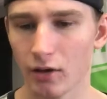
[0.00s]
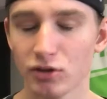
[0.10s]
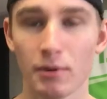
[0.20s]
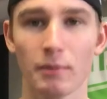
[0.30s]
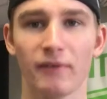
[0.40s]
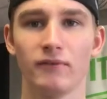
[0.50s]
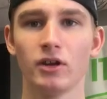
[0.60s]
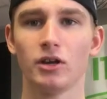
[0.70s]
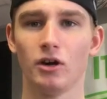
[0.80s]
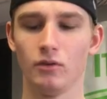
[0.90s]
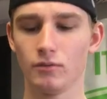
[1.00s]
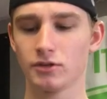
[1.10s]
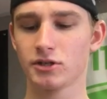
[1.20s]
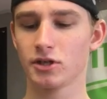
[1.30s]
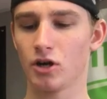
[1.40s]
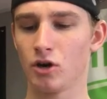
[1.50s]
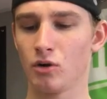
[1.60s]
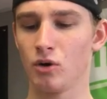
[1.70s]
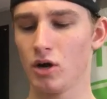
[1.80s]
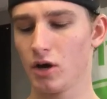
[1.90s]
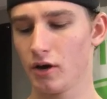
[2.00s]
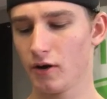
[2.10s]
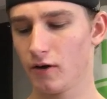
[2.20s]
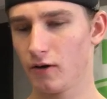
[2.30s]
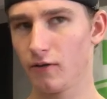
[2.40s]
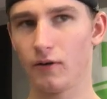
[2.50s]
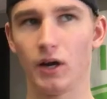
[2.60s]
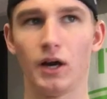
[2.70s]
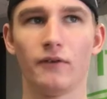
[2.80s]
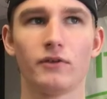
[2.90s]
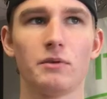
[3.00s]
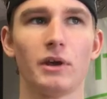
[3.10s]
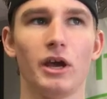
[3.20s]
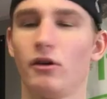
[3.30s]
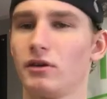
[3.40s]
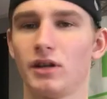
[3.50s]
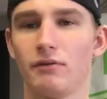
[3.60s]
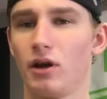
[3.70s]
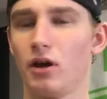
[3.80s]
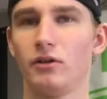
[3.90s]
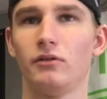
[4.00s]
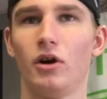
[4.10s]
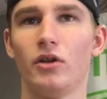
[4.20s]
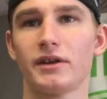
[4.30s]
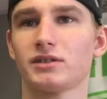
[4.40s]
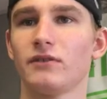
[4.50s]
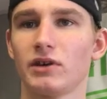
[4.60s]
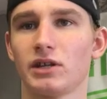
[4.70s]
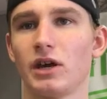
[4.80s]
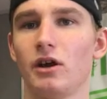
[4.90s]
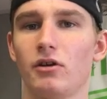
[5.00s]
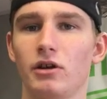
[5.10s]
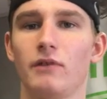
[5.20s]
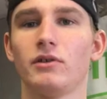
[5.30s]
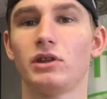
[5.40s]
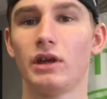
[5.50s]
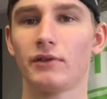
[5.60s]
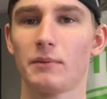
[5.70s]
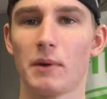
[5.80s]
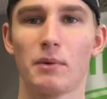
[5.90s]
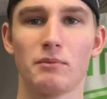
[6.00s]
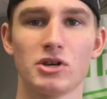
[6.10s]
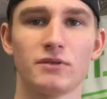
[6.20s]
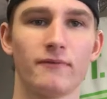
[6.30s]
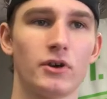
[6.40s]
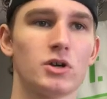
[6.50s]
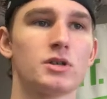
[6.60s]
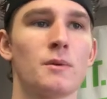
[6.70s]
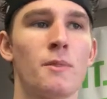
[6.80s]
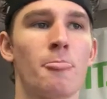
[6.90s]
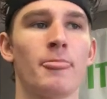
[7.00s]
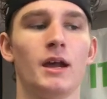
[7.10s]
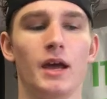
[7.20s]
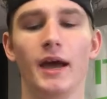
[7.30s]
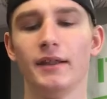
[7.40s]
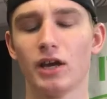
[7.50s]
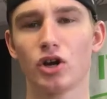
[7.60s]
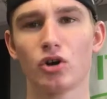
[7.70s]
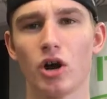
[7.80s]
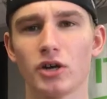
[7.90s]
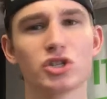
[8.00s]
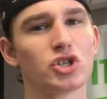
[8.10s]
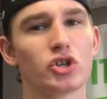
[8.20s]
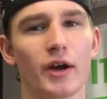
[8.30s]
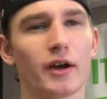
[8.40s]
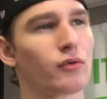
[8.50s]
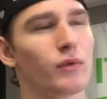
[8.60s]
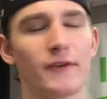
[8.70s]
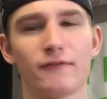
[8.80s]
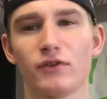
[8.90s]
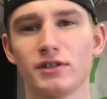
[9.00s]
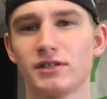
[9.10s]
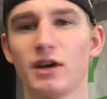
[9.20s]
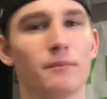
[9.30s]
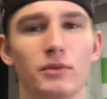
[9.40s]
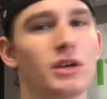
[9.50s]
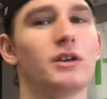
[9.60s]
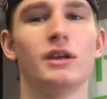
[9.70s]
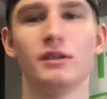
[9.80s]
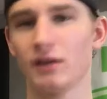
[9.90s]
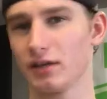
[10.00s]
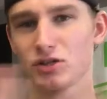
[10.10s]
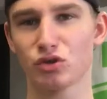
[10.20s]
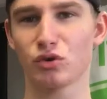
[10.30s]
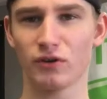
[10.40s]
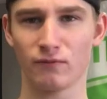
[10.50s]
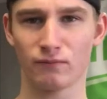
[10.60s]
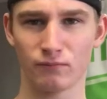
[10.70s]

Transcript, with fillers: it was about my video. So uh, for them to air it and, and, all that stuff like that, air it and everything, they have to get my permission first, and they cross track reference something in that sort of